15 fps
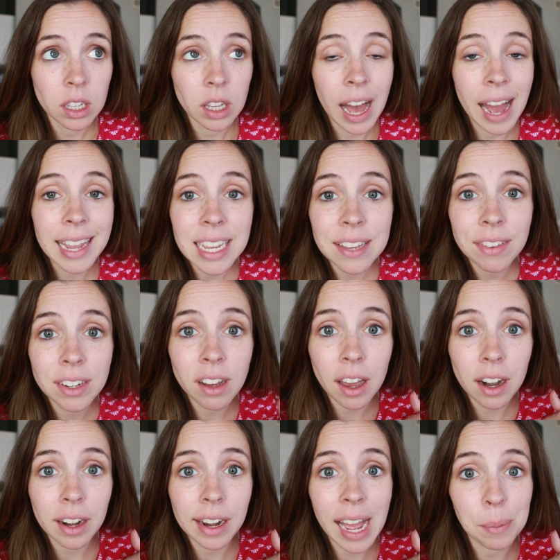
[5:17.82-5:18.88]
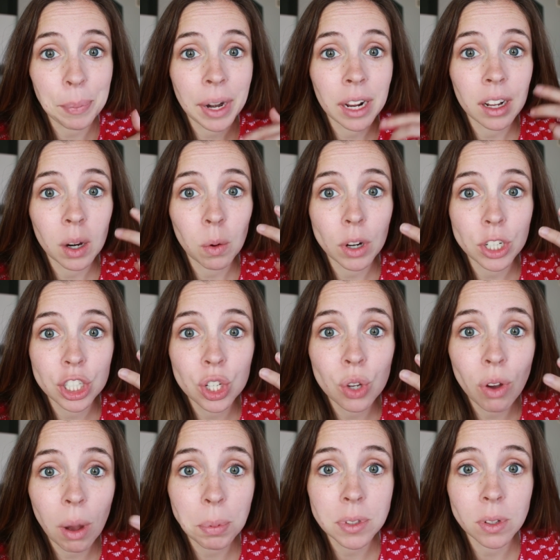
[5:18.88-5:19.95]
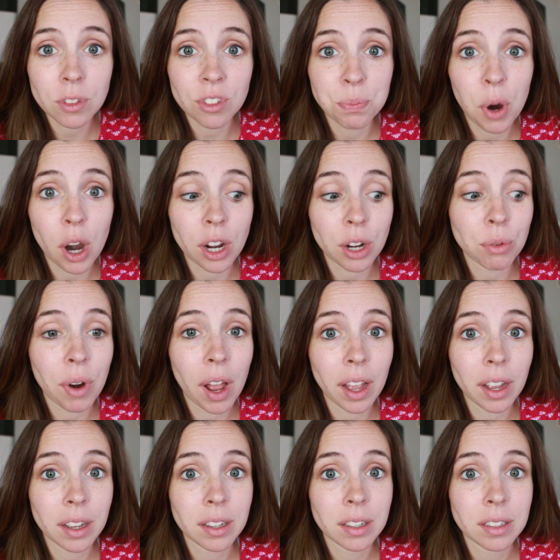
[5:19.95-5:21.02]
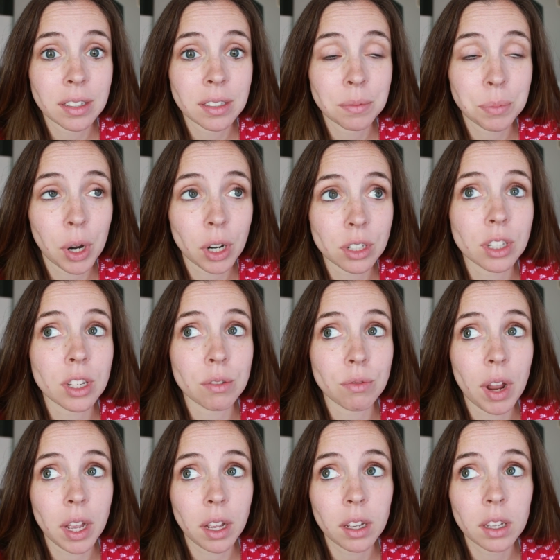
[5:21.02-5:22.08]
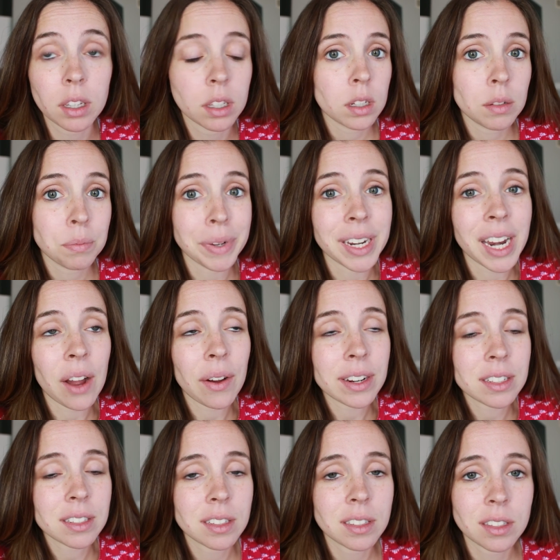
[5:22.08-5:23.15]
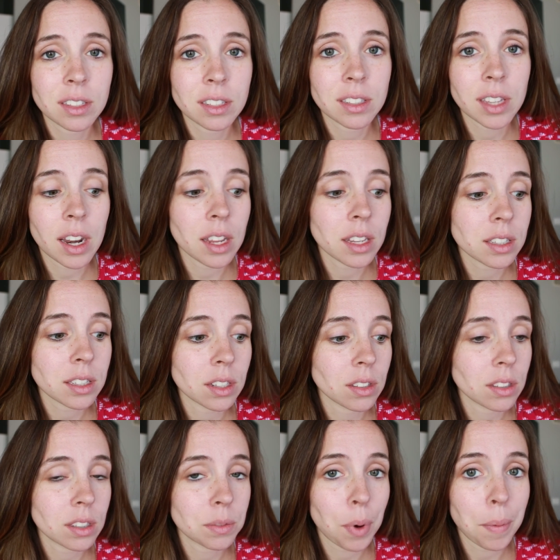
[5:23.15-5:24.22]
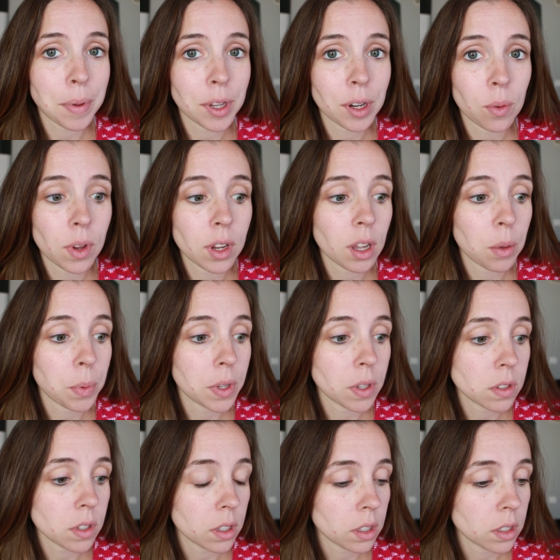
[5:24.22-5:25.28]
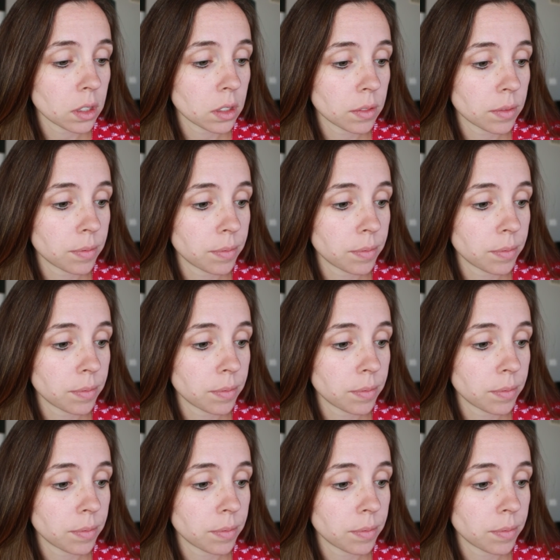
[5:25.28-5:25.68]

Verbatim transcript: I even got a nap and I got to watch two episodes of Park and Rec, Parks and Rec. But now I said it, so they're probably gonna wake up any second.